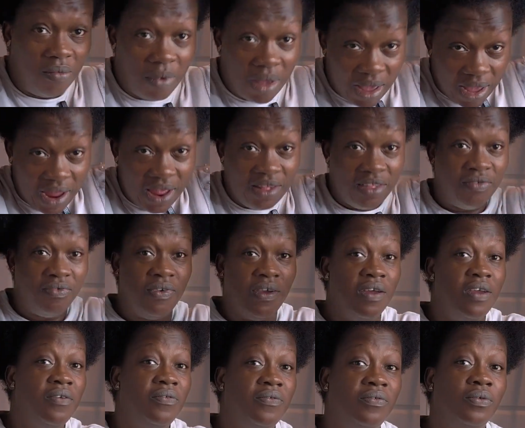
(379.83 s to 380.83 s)
My hair is
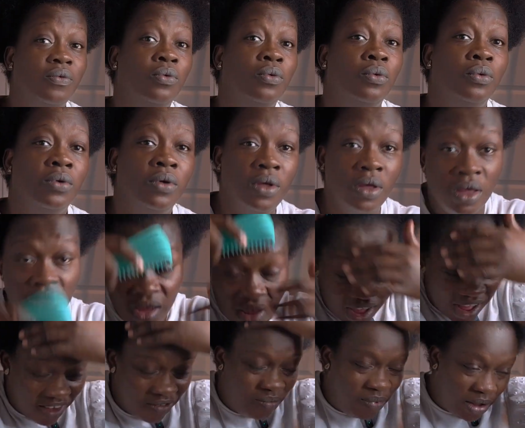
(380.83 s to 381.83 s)
very full.
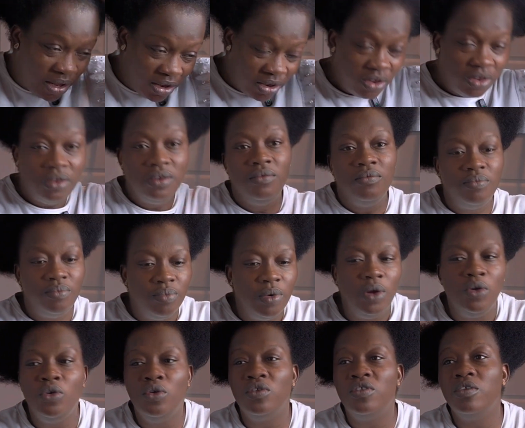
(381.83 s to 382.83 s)
I've been
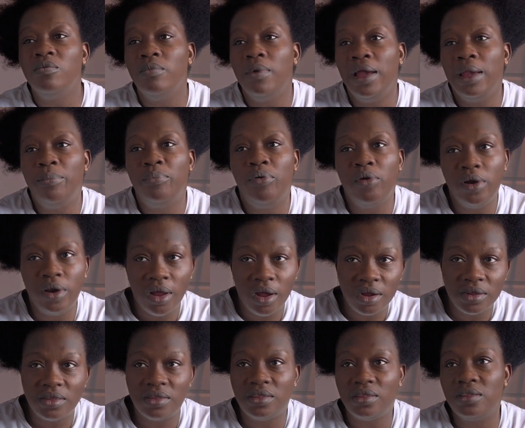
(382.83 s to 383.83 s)
using my
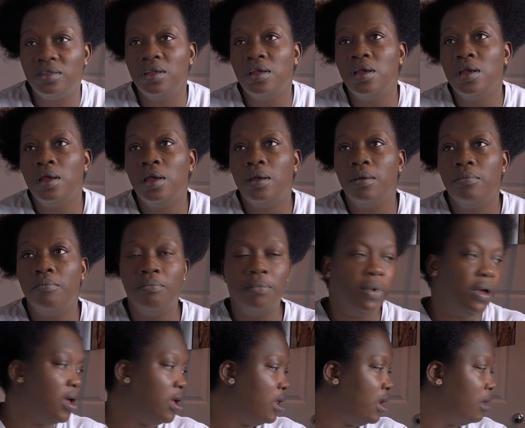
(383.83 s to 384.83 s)
products.
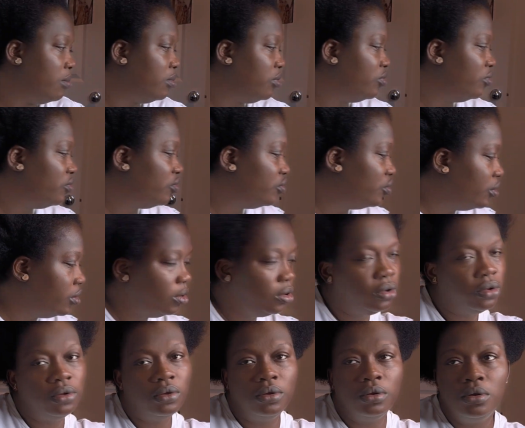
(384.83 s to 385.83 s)
Let me just show
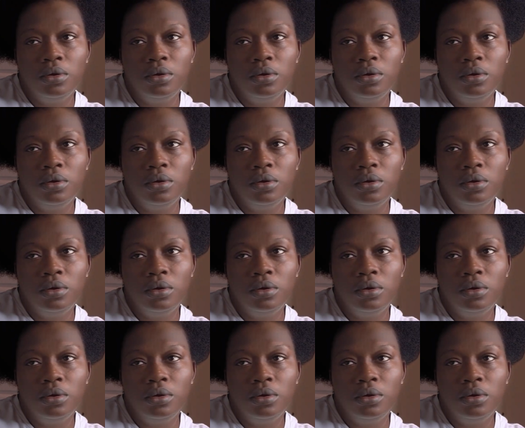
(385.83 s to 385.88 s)
you.